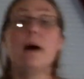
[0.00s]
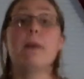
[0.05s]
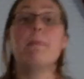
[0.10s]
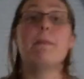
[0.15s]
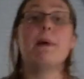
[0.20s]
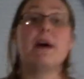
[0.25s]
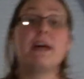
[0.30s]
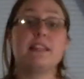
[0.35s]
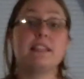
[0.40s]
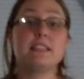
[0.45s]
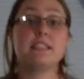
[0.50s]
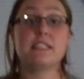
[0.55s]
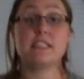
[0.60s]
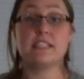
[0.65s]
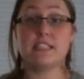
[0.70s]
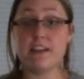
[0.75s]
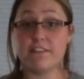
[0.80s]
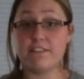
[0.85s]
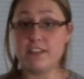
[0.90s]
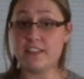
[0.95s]
but this is
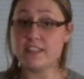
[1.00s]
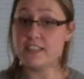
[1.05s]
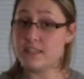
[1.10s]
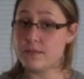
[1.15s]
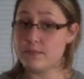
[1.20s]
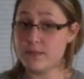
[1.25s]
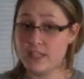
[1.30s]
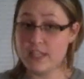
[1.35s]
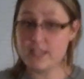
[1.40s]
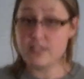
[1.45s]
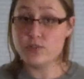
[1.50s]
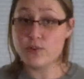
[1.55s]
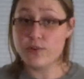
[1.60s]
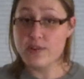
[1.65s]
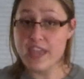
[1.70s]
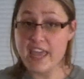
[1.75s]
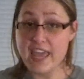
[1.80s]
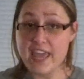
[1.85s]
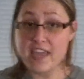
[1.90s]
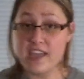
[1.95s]
definitely something that's
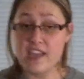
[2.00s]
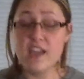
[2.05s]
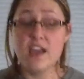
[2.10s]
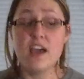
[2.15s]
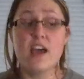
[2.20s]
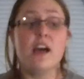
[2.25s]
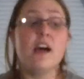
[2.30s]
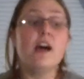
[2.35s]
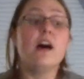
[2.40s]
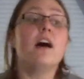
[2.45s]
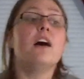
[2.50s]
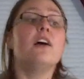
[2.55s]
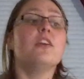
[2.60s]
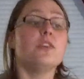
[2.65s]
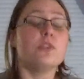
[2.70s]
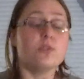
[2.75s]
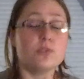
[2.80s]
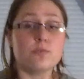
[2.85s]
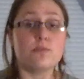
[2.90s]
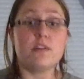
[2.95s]
okay.
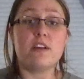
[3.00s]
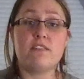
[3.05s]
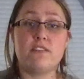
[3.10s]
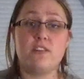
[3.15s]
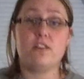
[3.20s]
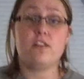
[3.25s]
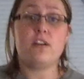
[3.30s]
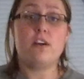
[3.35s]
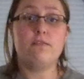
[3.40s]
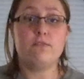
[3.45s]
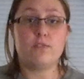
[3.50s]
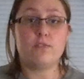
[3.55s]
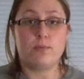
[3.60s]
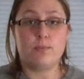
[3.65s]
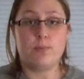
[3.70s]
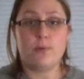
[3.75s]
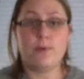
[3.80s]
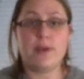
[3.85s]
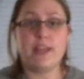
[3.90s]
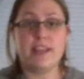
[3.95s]
Use whatever you're
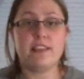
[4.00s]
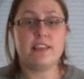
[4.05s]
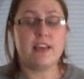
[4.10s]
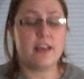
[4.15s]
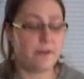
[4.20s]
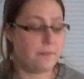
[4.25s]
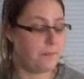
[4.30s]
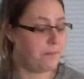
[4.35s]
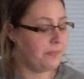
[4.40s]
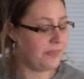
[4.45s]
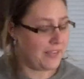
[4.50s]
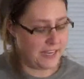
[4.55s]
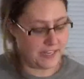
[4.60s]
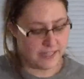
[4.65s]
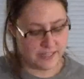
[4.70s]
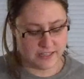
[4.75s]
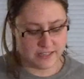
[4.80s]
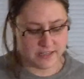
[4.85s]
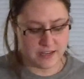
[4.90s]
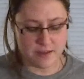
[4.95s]
comfortable with. I'm
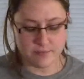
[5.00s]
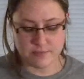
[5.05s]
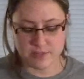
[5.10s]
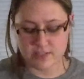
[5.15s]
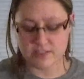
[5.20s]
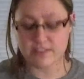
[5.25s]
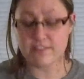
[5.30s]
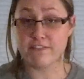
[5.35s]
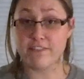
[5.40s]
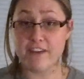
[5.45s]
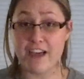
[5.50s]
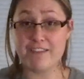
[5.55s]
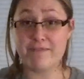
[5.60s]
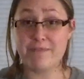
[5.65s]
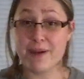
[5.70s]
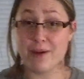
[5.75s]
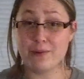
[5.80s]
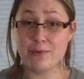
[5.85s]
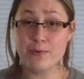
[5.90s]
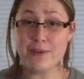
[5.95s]
using
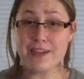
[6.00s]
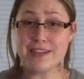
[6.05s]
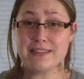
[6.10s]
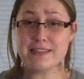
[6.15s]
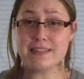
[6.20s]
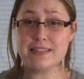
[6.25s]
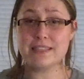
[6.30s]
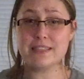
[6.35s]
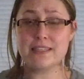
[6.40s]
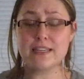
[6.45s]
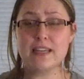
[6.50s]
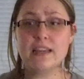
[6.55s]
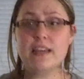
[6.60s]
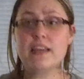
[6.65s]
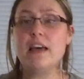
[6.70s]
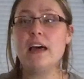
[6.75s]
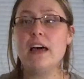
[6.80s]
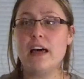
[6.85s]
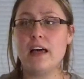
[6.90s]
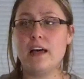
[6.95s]
5-pound weights.
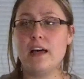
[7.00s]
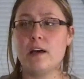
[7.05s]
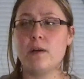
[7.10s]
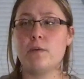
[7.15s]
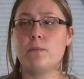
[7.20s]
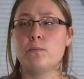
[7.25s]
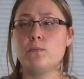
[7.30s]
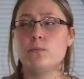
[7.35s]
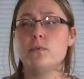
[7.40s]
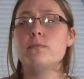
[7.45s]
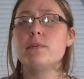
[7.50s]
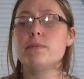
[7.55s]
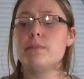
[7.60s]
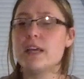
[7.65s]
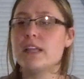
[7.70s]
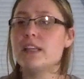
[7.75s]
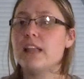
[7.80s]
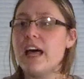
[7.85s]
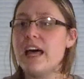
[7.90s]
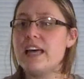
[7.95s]
Women in my
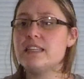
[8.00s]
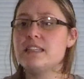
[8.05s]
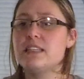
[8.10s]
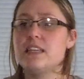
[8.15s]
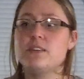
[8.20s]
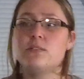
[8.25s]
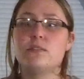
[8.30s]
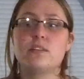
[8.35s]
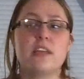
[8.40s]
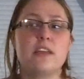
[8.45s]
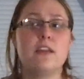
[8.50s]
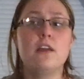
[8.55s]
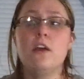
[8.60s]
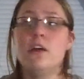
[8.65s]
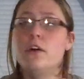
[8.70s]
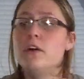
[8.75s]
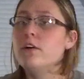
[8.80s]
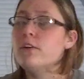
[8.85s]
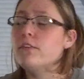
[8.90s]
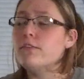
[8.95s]
class, they use like
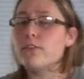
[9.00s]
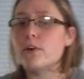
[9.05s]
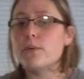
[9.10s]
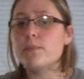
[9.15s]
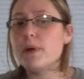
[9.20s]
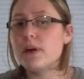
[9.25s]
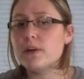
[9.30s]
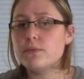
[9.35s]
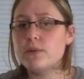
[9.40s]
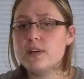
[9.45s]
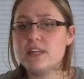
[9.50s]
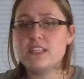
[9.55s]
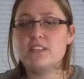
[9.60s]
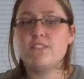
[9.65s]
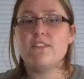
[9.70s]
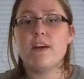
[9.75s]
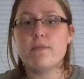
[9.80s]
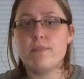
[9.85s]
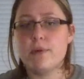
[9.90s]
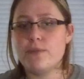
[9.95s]
4-pound weights,
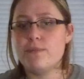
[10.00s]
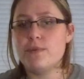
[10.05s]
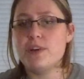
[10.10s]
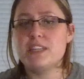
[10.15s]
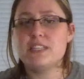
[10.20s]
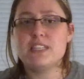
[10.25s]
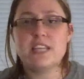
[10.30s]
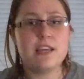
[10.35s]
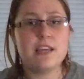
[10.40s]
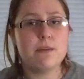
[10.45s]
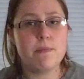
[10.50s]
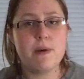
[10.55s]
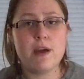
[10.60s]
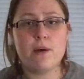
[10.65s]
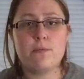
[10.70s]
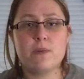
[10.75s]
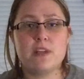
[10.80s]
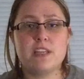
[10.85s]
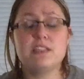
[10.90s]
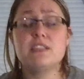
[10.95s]
5-pound weights,
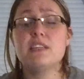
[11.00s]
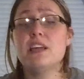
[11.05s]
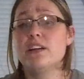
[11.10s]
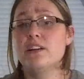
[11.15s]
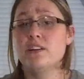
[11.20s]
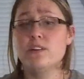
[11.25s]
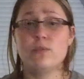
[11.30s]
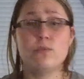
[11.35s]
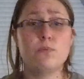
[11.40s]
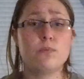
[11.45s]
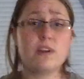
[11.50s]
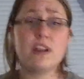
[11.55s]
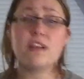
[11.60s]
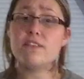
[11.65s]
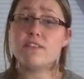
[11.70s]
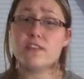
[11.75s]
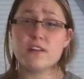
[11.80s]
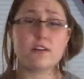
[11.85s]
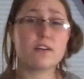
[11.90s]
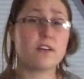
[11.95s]
8-pound weights,
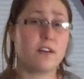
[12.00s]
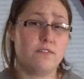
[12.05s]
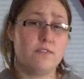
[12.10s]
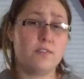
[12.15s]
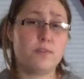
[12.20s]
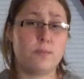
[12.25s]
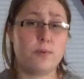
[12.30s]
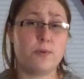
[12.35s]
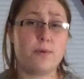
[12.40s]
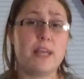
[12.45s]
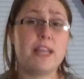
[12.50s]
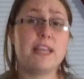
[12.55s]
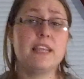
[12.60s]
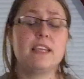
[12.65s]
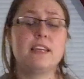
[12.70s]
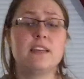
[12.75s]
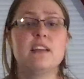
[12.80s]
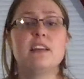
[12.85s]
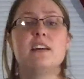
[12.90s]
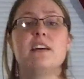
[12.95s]
whatever you're comfortable with.
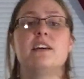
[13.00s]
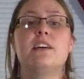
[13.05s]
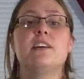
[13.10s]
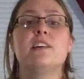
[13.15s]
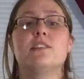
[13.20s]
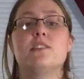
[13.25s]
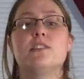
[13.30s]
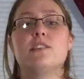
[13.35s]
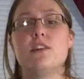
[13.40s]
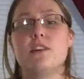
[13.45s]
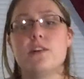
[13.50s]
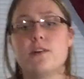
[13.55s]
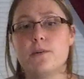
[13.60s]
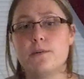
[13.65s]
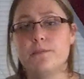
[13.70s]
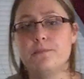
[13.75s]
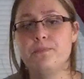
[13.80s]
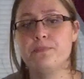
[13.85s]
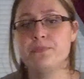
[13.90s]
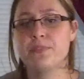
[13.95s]

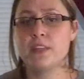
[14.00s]
So